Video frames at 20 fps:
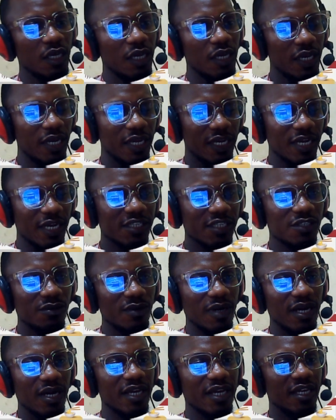And as you
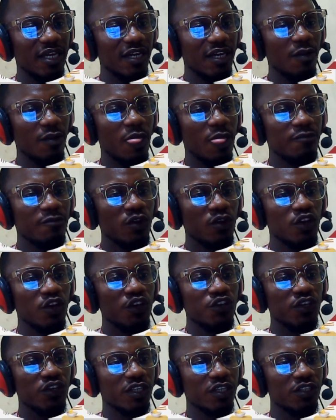are here,
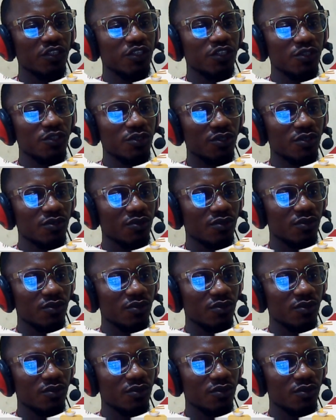you can choose to